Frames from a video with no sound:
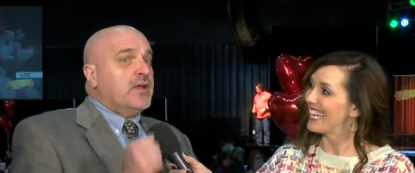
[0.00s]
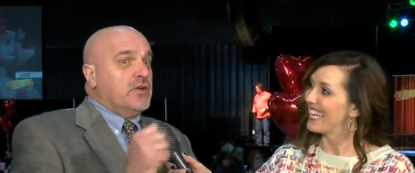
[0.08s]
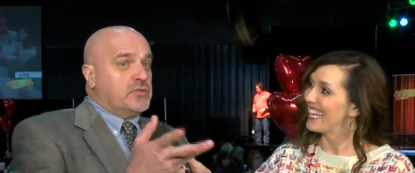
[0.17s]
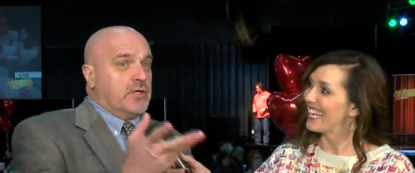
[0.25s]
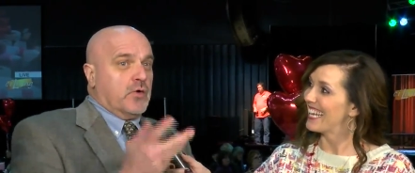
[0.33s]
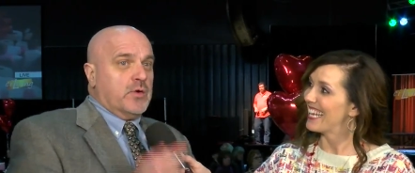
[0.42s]

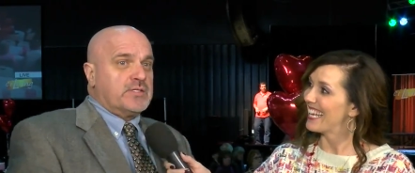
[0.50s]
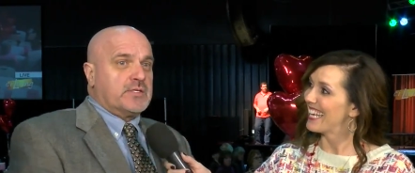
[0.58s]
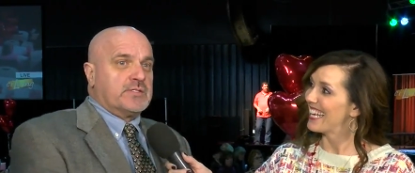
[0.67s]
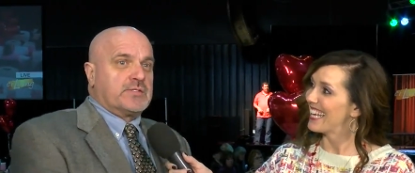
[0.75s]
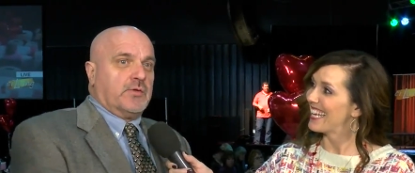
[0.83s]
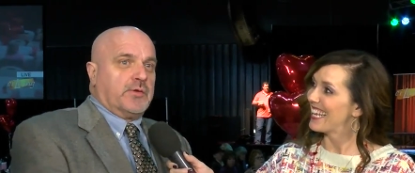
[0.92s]
Speaker 1: You should always
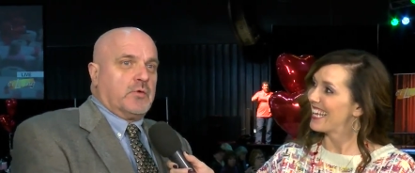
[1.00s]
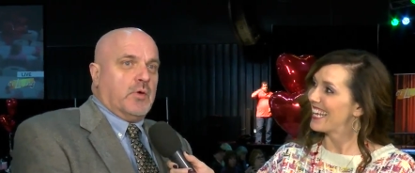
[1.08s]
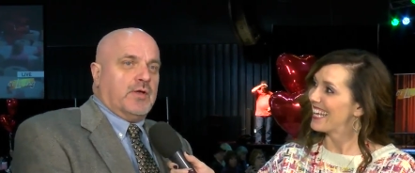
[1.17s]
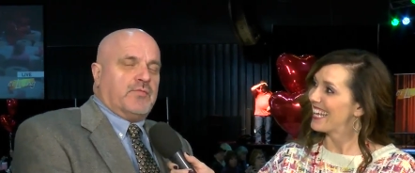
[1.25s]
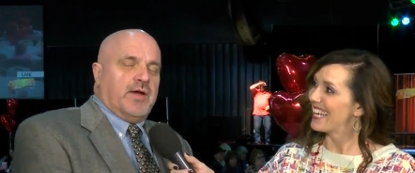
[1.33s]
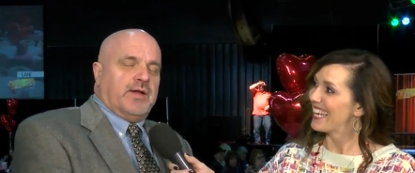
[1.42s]
consult a
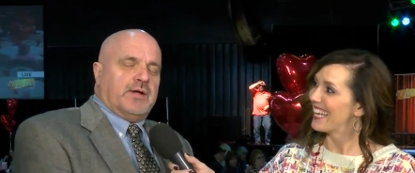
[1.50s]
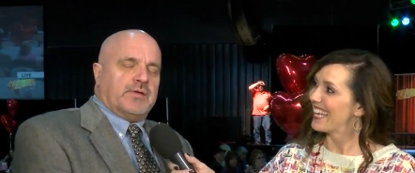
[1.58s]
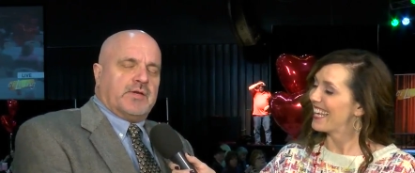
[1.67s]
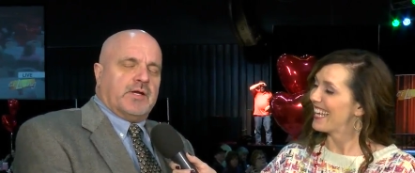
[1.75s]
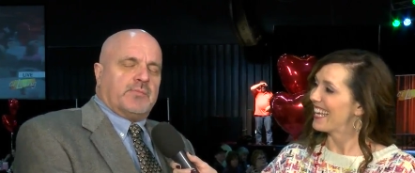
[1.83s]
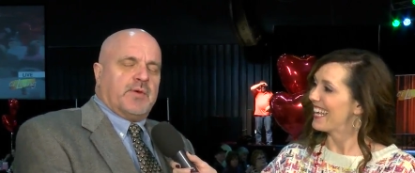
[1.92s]
qualified
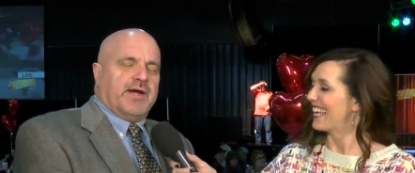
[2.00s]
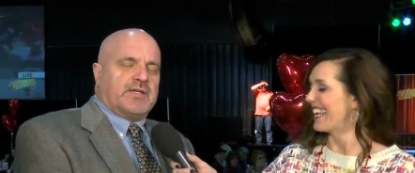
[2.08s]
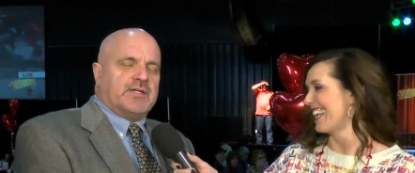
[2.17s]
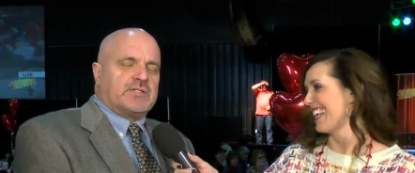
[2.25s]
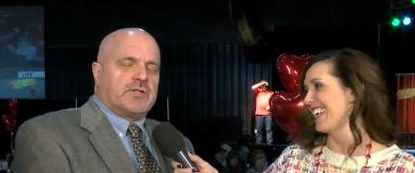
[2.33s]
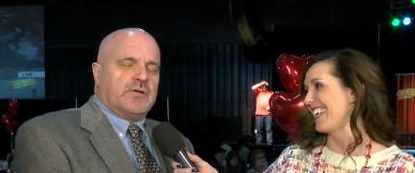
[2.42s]
healthcare
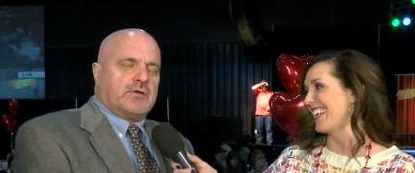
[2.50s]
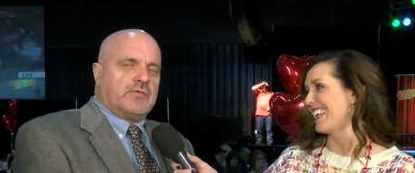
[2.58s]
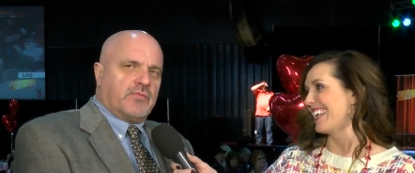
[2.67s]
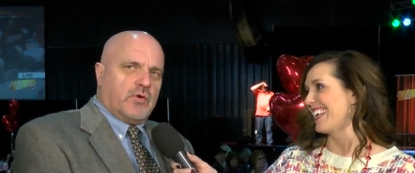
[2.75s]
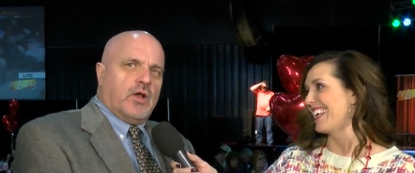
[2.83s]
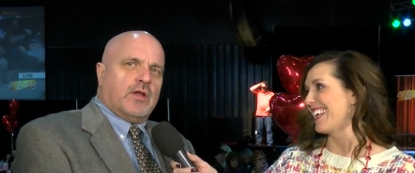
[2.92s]
practitioner
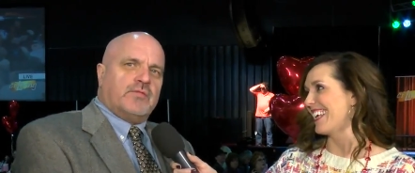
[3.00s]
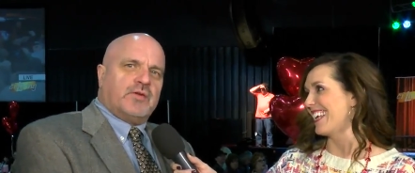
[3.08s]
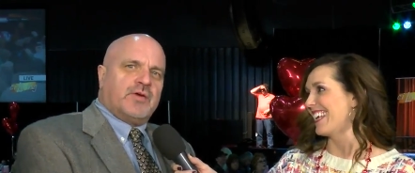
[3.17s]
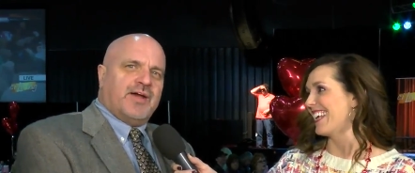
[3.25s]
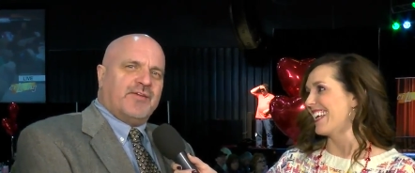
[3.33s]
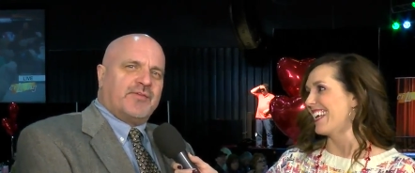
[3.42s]
for all of
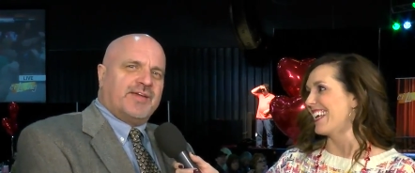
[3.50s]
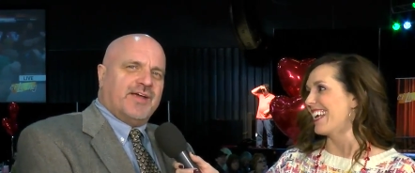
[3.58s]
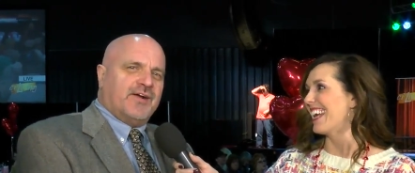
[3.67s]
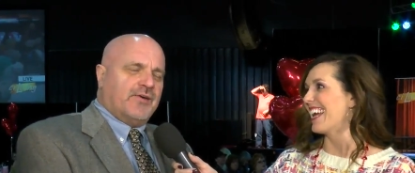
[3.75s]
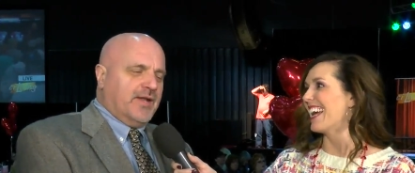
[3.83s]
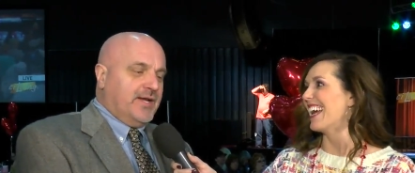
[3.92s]
your
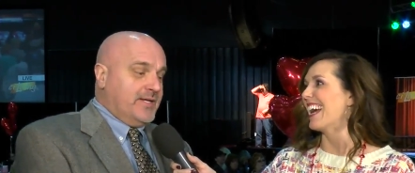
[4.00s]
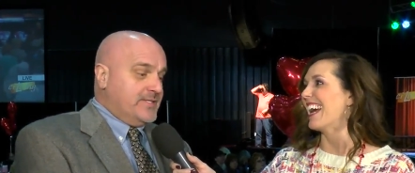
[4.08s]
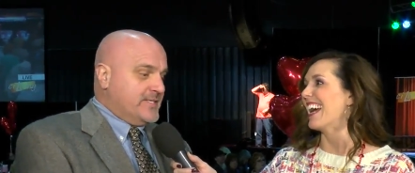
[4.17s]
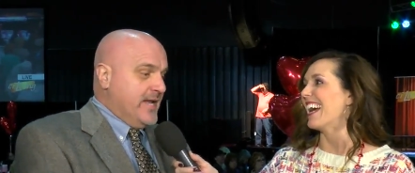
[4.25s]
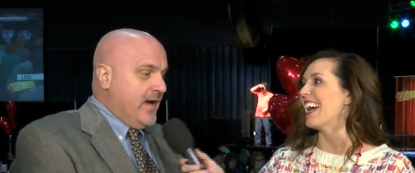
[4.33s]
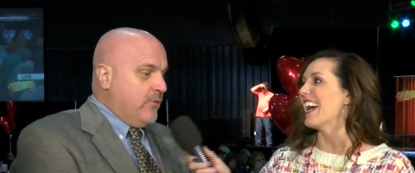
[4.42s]
healthcare
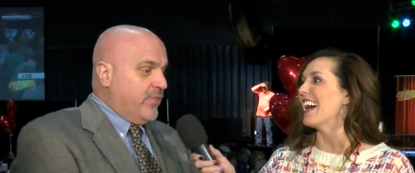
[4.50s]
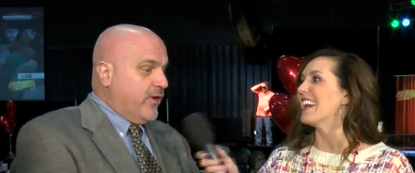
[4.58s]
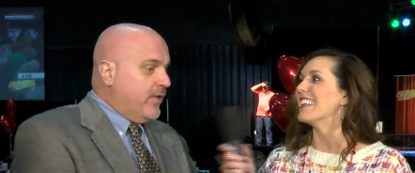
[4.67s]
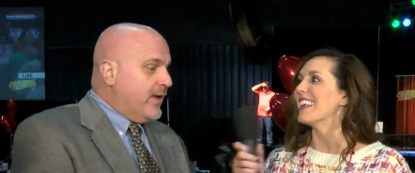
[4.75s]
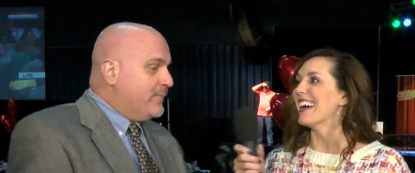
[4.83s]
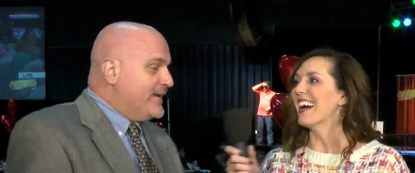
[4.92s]
needs. Now, with all that